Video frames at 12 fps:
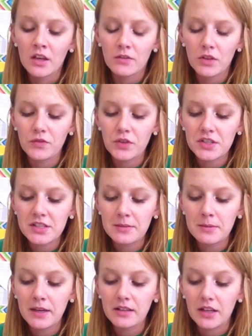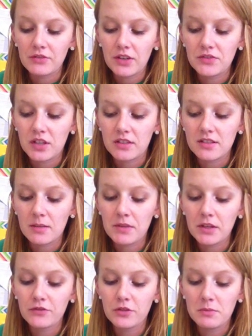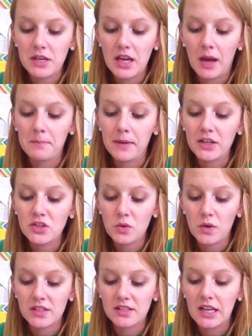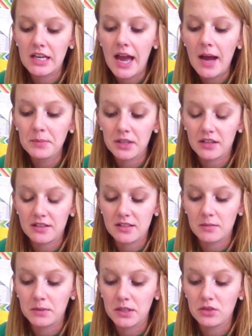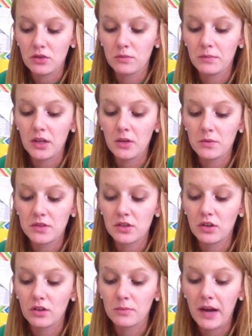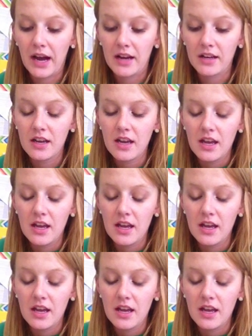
For the first time in my life, I've done something for me and by choice and not because somebody told me it was good or bad.